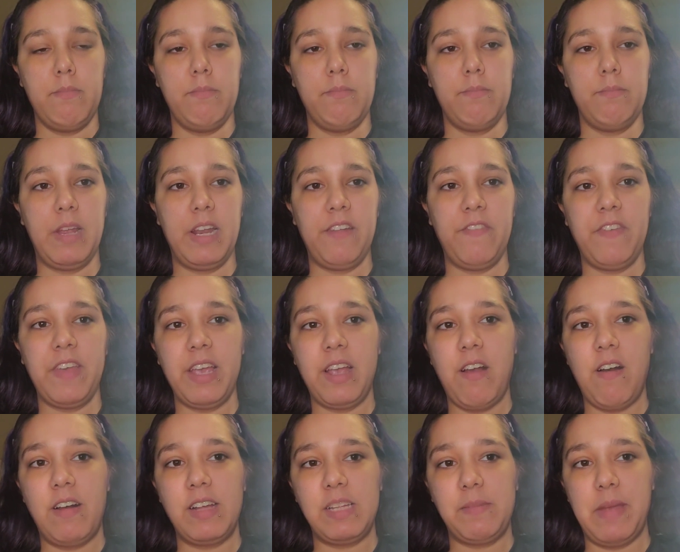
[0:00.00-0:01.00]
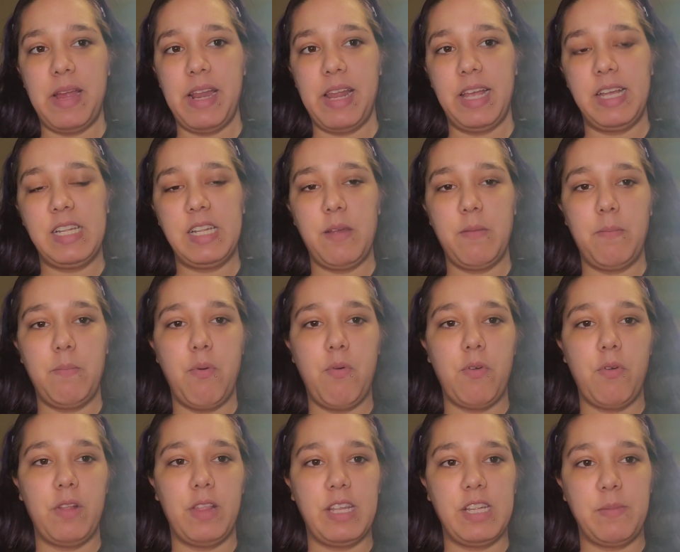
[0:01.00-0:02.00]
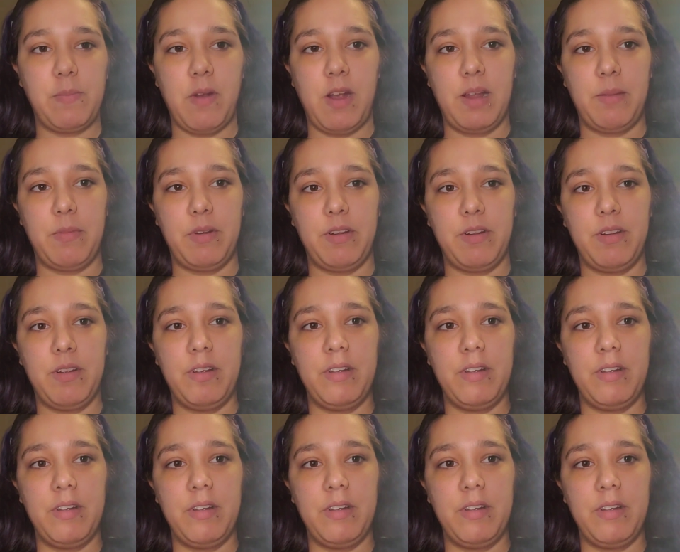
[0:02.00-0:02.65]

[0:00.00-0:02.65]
Benefit Cosmetics Poreless Primer.